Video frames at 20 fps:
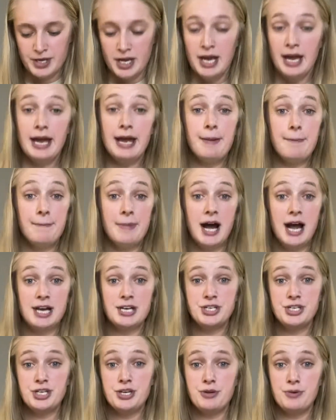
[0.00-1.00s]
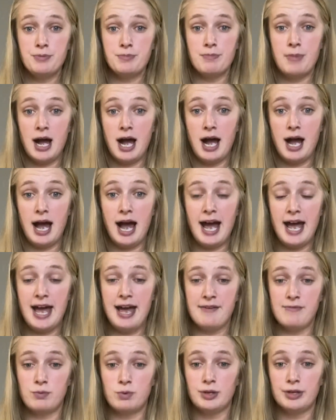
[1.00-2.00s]
And mind you, I
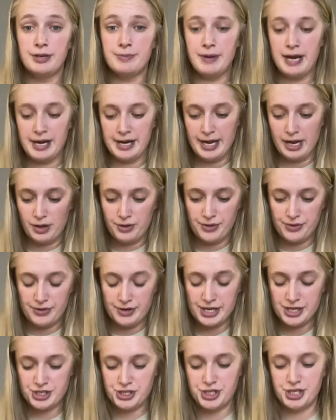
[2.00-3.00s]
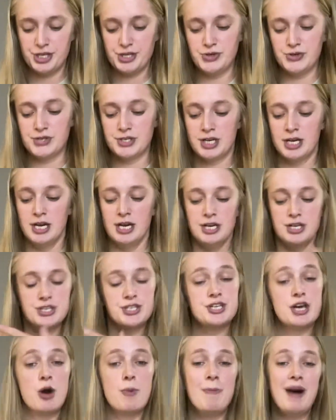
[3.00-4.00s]
have really bad health issues,
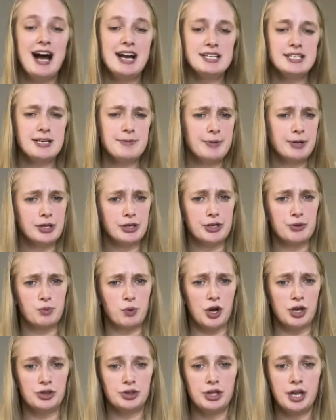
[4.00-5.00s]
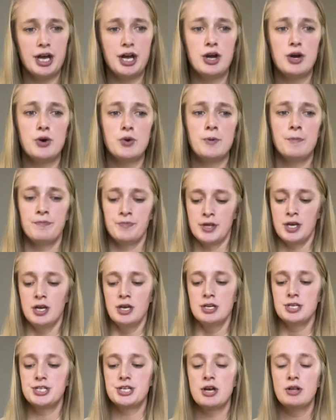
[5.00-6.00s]
so mine typically run low.
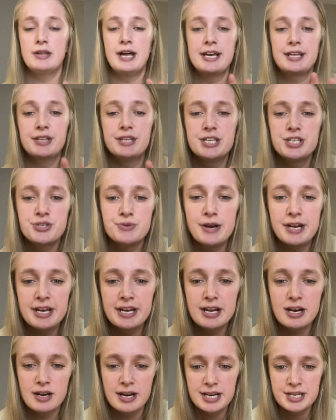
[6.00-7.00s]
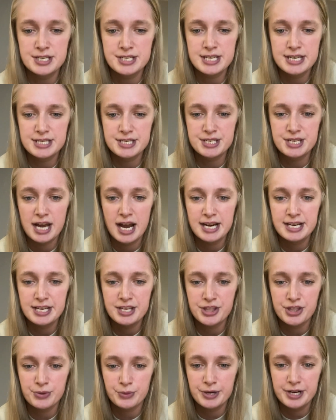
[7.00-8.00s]
So like this right here, it says
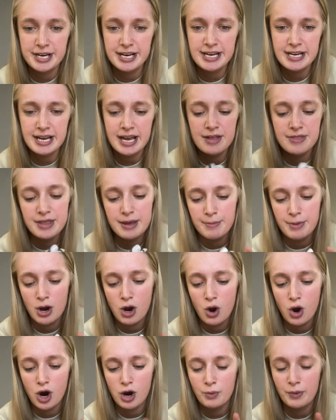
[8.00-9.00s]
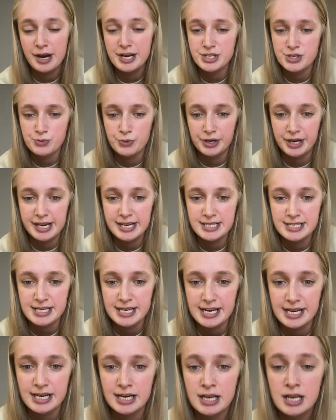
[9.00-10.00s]
93, and then my heart rate's
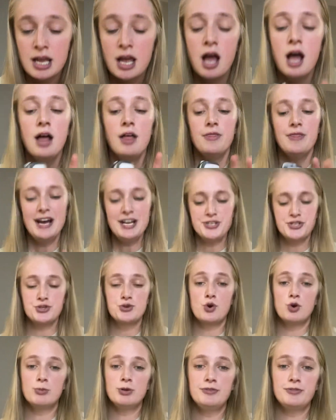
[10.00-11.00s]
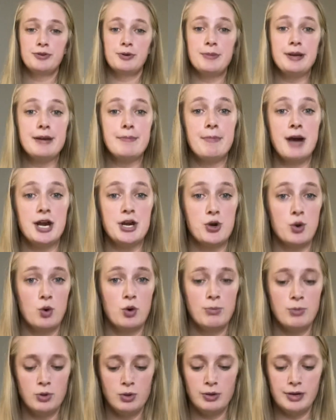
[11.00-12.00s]
118. That's normal for me. My
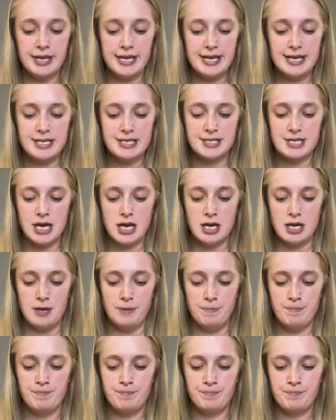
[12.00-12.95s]
normal is the